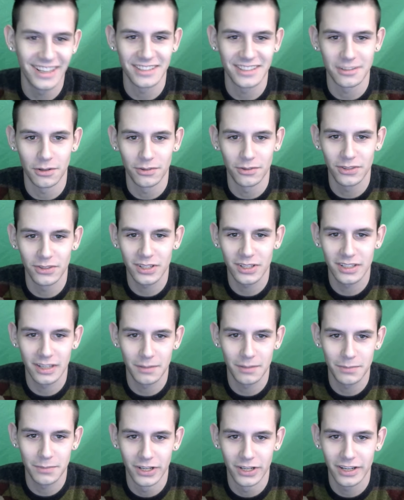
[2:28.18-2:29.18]
don't look
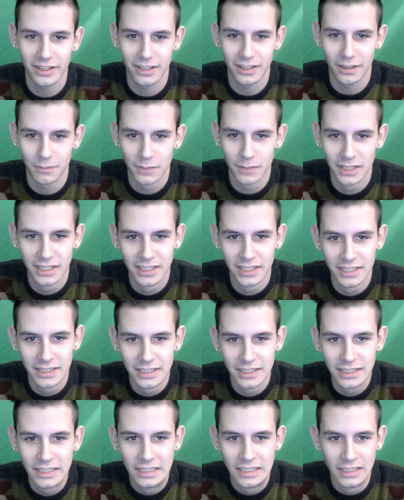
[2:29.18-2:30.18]
up the hookup
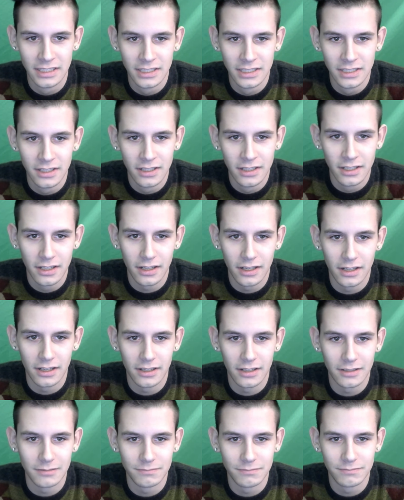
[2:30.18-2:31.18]

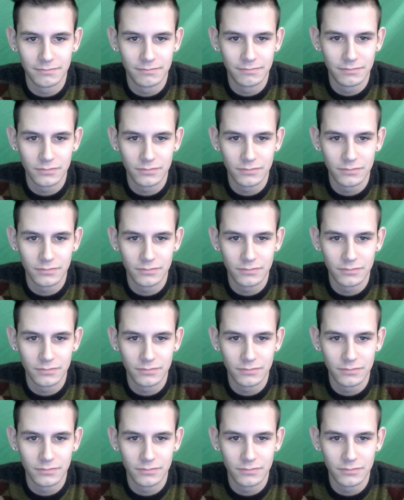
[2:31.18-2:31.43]
um,